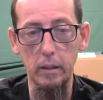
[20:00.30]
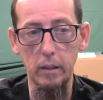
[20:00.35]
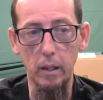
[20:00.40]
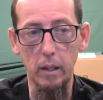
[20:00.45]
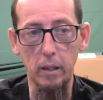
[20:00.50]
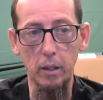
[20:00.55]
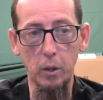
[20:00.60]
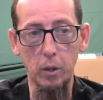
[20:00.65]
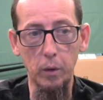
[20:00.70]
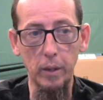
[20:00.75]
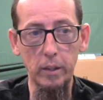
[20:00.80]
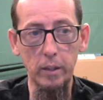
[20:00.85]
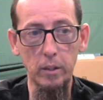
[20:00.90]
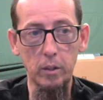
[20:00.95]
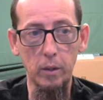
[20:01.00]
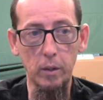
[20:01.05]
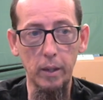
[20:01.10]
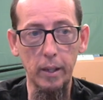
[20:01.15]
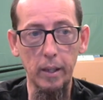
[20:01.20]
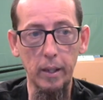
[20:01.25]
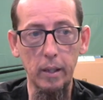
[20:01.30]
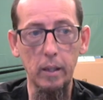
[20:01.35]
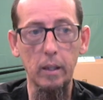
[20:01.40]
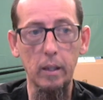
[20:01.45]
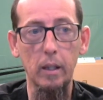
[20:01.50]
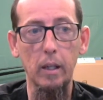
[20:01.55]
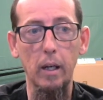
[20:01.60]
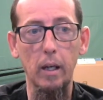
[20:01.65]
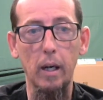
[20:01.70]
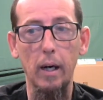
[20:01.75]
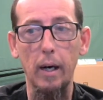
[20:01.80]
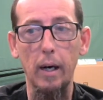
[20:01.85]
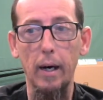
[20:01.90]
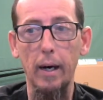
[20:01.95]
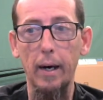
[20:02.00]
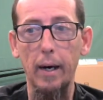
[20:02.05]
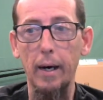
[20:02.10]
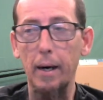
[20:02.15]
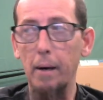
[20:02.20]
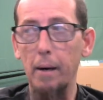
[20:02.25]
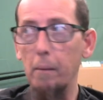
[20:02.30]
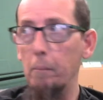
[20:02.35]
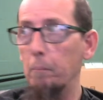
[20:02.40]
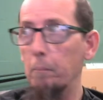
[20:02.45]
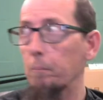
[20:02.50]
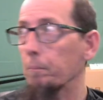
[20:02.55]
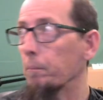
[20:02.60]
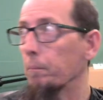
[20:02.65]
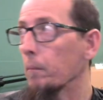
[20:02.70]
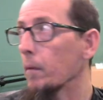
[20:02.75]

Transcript: on the green screen. I